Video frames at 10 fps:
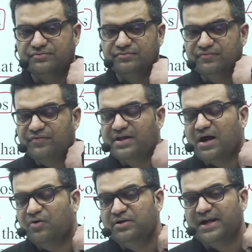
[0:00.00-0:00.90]
without
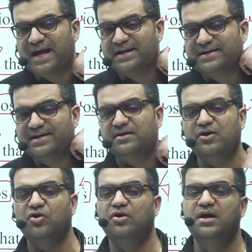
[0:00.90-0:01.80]
enacting a law.
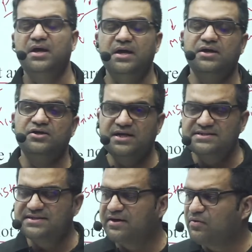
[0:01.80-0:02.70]
Does it
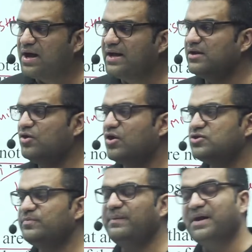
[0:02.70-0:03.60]
require a law to be
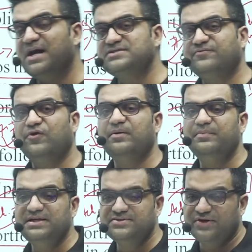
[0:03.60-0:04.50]
passed for a
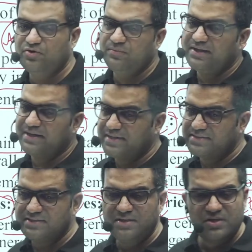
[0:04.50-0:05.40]
ministry to be created?
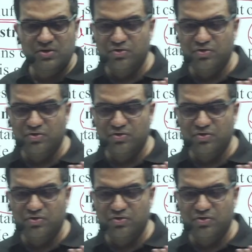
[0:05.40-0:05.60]
No,